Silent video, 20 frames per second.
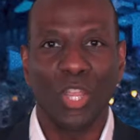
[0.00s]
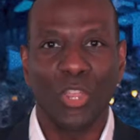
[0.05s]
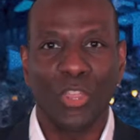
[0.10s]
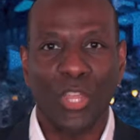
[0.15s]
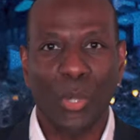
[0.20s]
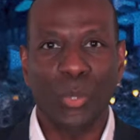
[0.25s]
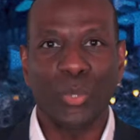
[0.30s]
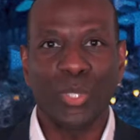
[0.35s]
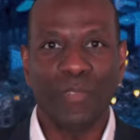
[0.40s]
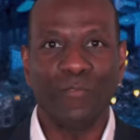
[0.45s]

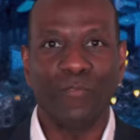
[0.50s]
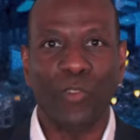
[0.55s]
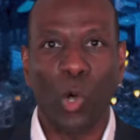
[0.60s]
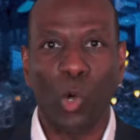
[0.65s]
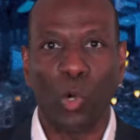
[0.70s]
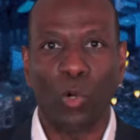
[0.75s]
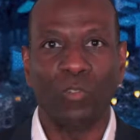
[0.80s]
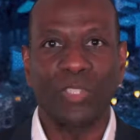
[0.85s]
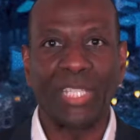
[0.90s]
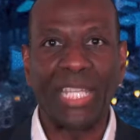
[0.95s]
those
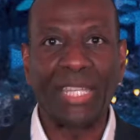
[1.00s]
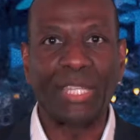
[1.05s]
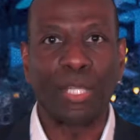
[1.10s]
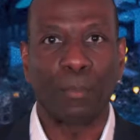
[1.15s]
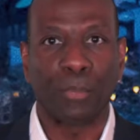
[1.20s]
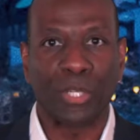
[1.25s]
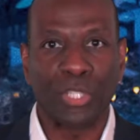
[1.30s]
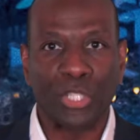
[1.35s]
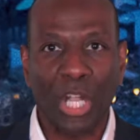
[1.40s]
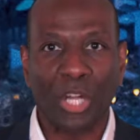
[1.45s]
involved in the
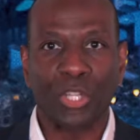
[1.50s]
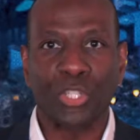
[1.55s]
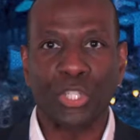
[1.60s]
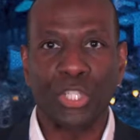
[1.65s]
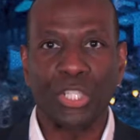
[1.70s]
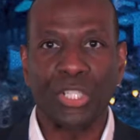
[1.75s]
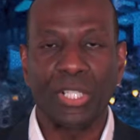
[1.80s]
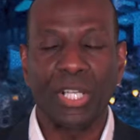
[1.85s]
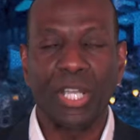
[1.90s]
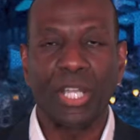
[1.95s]

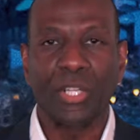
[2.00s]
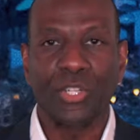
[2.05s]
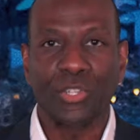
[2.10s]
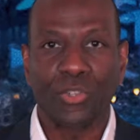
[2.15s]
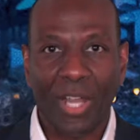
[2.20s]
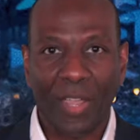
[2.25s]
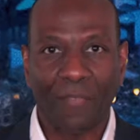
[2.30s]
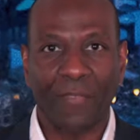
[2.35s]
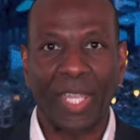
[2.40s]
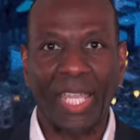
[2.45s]
production,
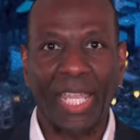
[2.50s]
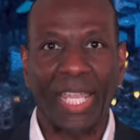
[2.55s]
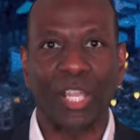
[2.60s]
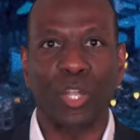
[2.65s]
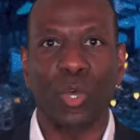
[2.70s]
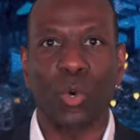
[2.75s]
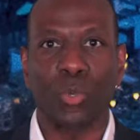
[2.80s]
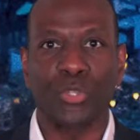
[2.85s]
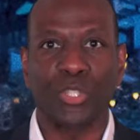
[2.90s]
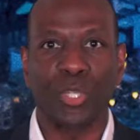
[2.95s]

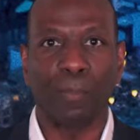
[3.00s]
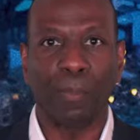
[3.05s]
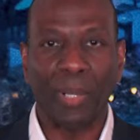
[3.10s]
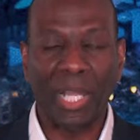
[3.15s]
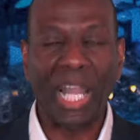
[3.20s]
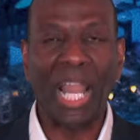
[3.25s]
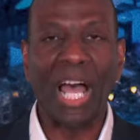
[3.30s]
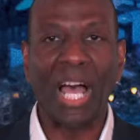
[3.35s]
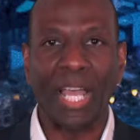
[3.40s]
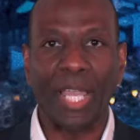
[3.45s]
trafficking, or
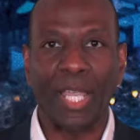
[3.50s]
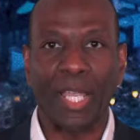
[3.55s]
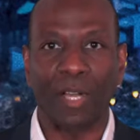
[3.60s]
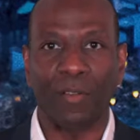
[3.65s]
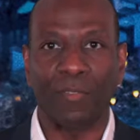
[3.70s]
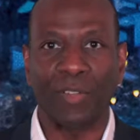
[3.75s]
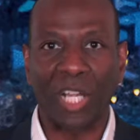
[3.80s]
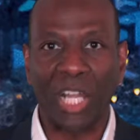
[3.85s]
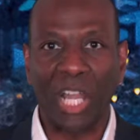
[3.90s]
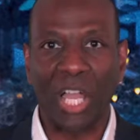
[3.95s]
supply
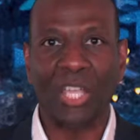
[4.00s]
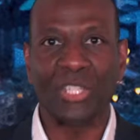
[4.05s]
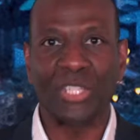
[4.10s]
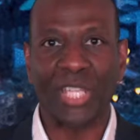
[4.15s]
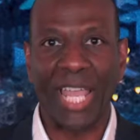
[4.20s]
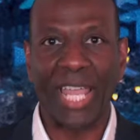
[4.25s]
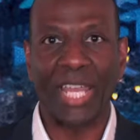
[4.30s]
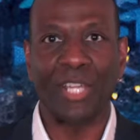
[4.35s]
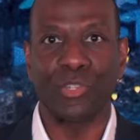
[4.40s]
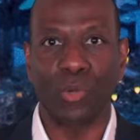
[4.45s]
of Class
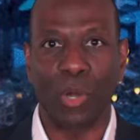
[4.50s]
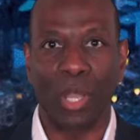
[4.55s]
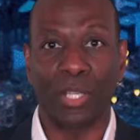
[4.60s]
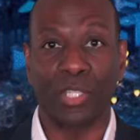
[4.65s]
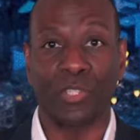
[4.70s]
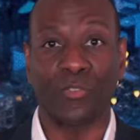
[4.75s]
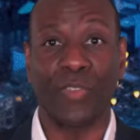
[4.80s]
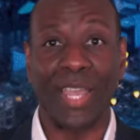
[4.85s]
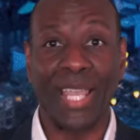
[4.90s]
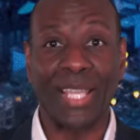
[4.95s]
A
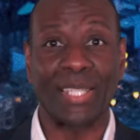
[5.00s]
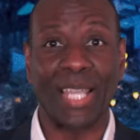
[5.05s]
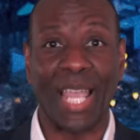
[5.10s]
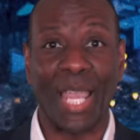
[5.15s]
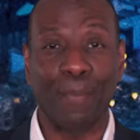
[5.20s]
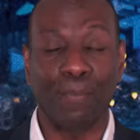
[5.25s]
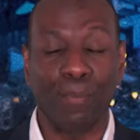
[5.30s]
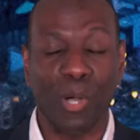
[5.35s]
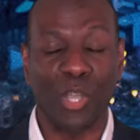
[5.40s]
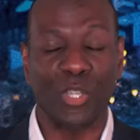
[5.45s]
drugs face
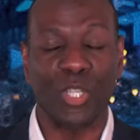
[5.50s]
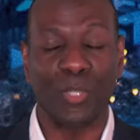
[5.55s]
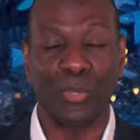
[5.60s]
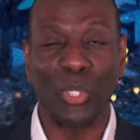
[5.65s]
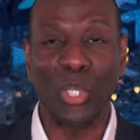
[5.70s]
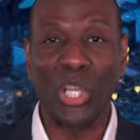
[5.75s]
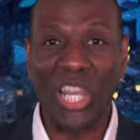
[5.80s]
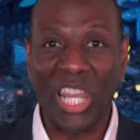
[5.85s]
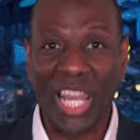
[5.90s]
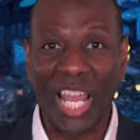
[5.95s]
a
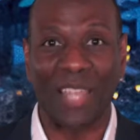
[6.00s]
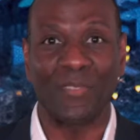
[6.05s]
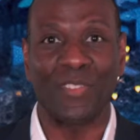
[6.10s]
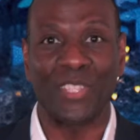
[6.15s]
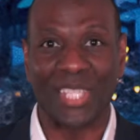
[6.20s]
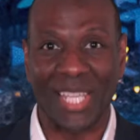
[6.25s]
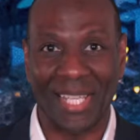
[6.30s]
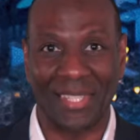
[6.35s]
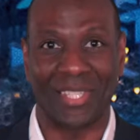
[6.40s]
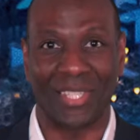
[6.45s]
possible life
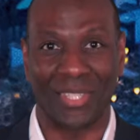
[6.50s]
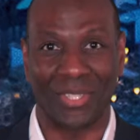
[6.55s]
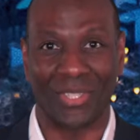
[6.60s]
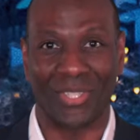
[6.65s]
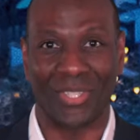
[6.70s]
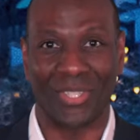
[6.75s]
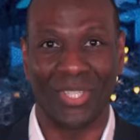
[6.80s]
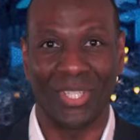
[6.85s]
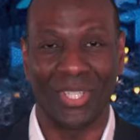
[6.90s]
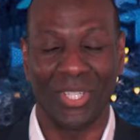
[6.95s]

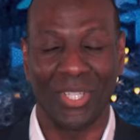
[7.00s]
sentence.